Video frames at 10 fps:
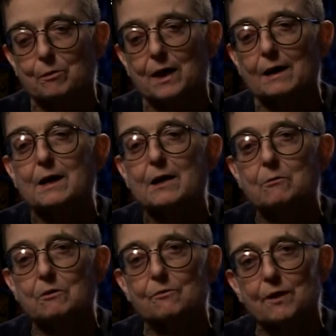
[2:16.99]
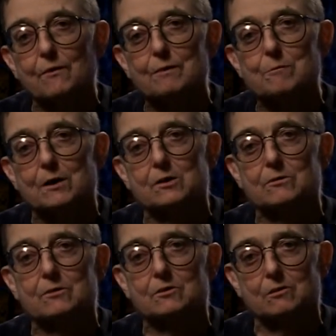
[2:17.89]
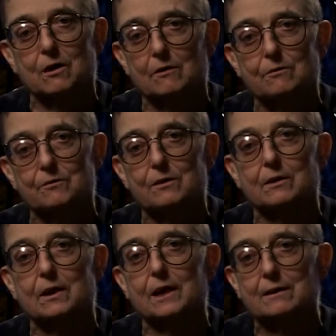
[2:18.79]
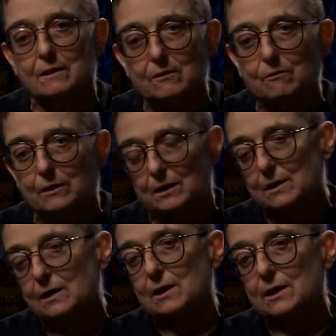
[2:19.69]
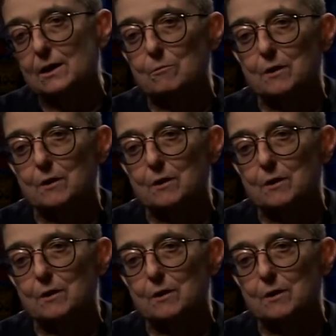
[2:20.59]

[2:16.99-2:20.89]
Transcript: but I was very much of a Slavophile, and I didn't really care.